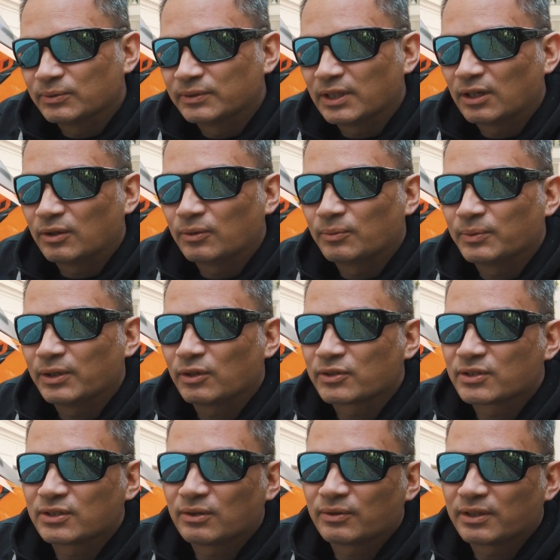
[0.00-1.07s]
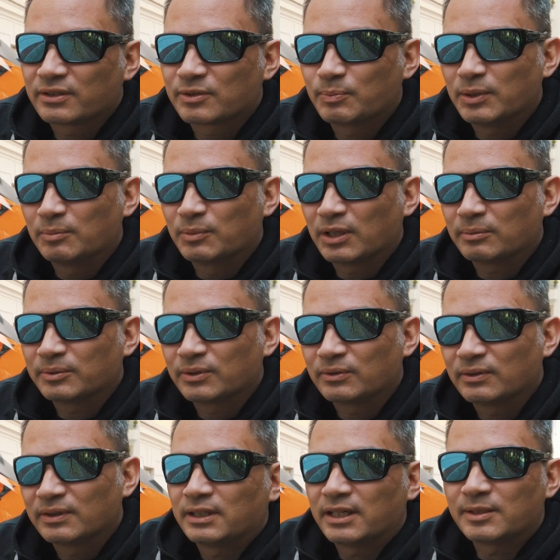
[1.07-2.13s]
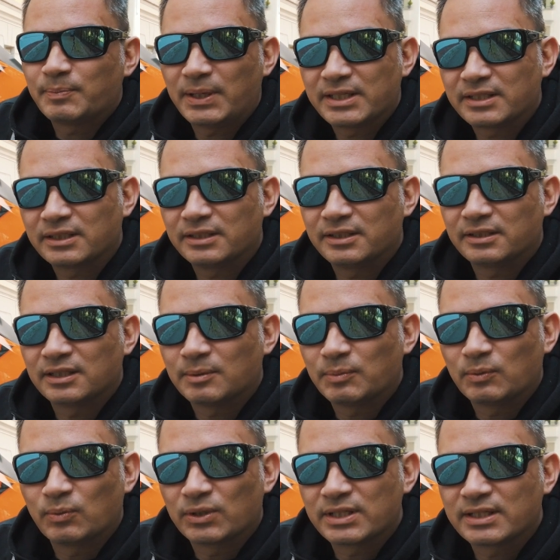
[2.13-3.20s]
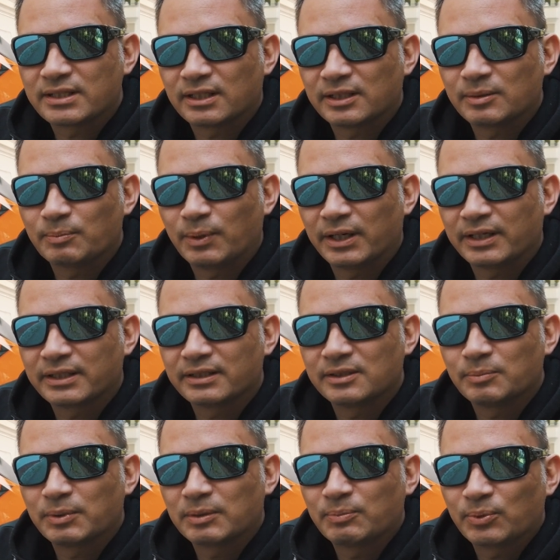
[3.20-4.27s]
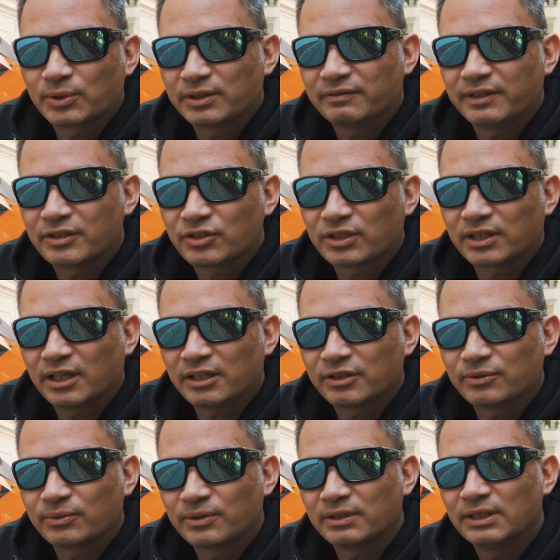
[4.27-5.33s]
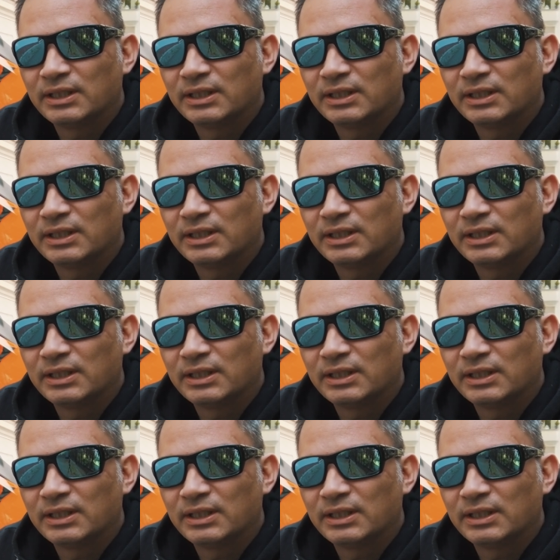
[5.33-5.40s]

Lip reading: Now, we also know there's BMW as basically the #1 selling bike in the big bore adventure category.